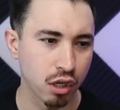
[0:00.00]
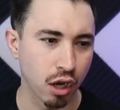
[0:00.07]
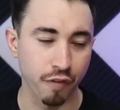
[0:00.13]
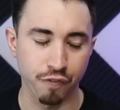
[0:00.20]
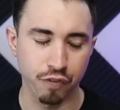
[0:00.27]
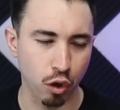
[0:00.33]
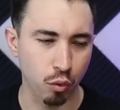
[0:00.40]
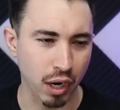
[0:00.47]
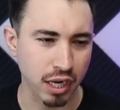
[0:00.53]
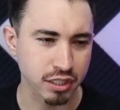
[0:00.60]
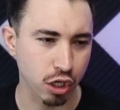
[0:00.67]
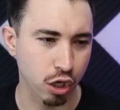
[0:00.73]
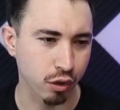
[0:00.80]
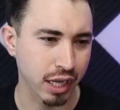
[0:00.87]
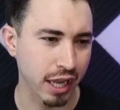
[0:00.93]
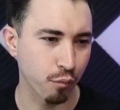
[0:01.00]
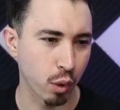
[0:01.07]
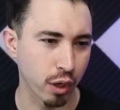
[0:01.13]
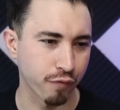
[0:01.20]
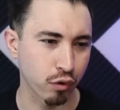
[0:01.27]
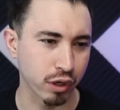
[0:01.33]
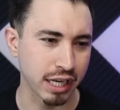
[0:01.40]
of Flow Wrestling, okay,
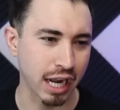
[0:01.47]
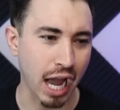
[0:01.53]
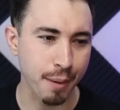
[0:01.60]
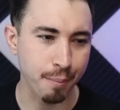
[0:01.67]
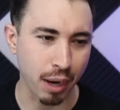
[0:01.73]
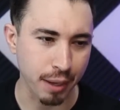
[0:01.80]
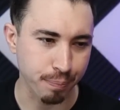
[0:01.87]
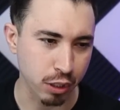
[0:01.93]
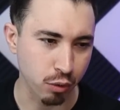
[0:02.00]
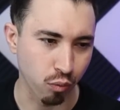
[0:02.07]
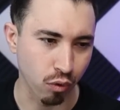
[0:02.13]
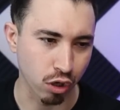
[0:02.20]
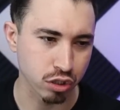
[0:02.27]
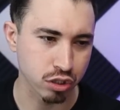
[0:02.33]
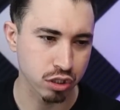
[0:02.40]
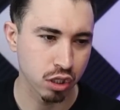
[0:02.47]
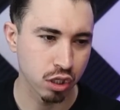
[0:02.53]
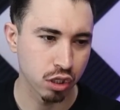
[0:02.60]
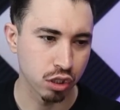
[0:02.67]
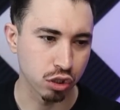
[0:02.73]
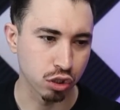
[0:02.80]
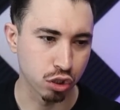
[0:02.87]
149 might be worse.
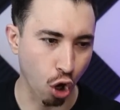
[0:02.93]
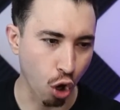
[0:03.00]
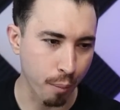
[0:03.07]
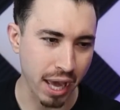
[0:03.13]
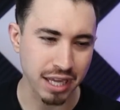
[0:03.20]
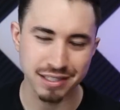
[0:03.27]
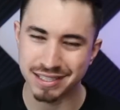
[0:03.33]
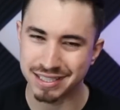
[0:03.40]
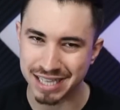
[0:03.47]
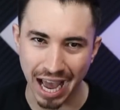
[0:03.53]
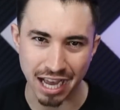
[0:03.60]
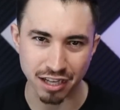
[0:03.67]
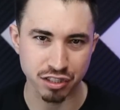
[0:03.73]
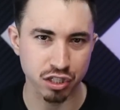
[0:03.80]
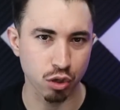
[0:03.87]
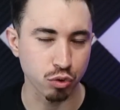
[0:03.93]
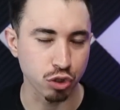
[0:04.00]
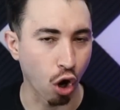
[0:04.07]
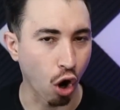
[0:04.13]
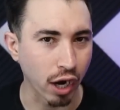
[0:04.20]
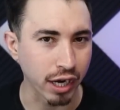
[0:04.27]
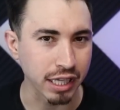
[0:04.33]
Gomez, Sasso,
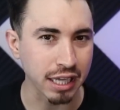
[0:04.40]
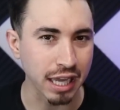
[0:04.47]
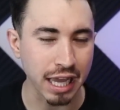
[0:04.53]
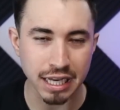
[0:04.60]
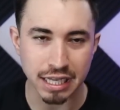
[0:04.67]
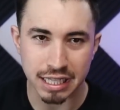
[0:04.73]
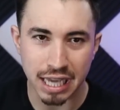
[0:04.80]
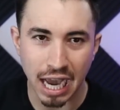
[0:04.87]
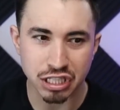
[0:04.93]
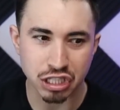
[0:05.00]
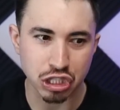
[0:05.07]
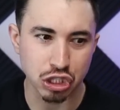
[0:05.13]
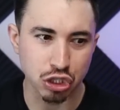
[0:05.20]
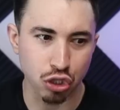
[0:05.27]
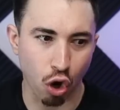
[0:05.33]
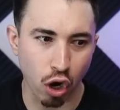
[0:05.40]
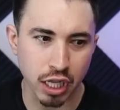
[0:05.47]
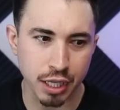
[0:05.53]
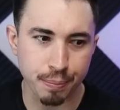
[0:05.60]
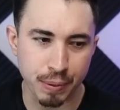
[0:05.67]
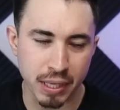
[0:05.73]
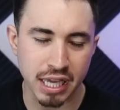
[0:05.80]
Yianni. And yes,
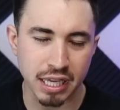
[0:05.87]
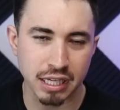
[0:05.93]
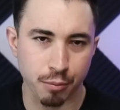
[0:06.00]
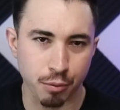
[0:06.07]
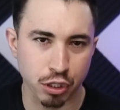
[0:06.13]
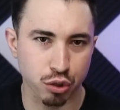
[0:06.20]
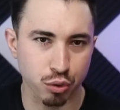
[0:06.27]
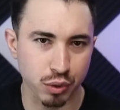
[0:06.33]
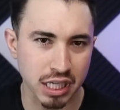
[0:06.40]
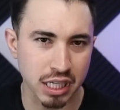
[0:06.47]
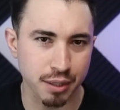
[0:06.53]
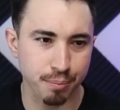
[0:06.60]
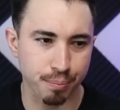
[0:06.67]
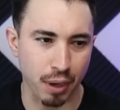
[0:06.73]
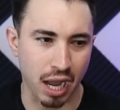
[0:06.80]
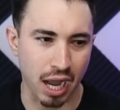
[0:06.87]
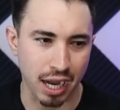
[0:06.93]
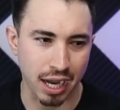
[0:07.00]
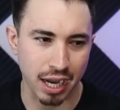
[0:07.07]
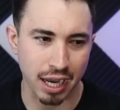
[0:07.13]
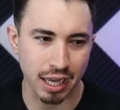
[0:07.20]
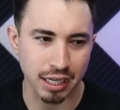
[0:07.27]
Yianni being number three
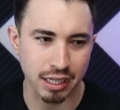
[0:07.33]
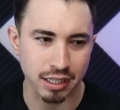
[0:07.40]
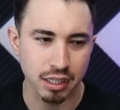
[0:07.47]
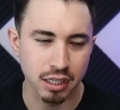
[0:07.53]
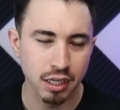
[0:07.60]
behind